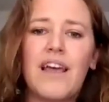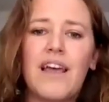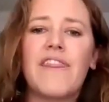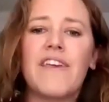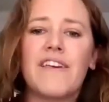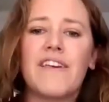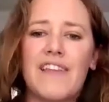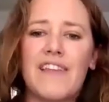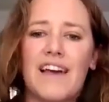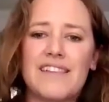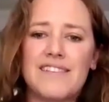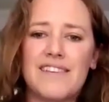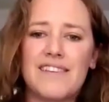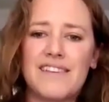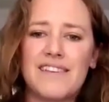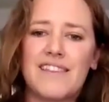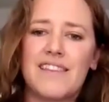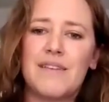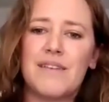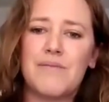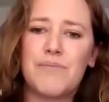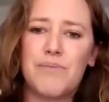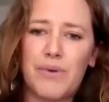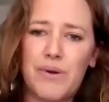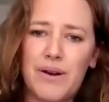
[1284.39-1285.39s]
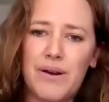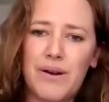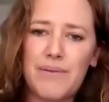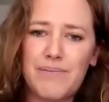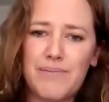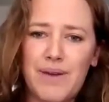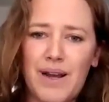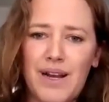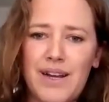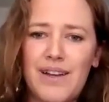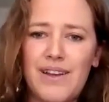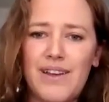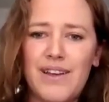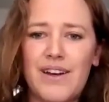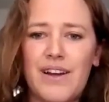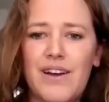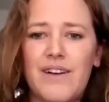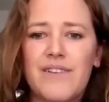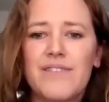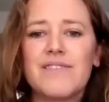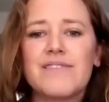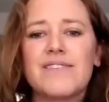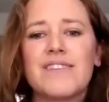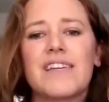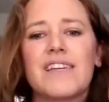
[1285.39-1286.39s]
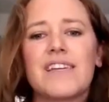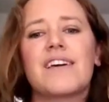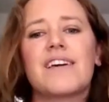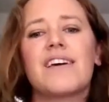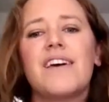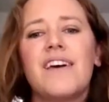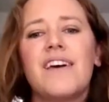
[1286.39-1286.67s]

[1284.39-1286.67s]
I think that's like the important part, you know, it's like,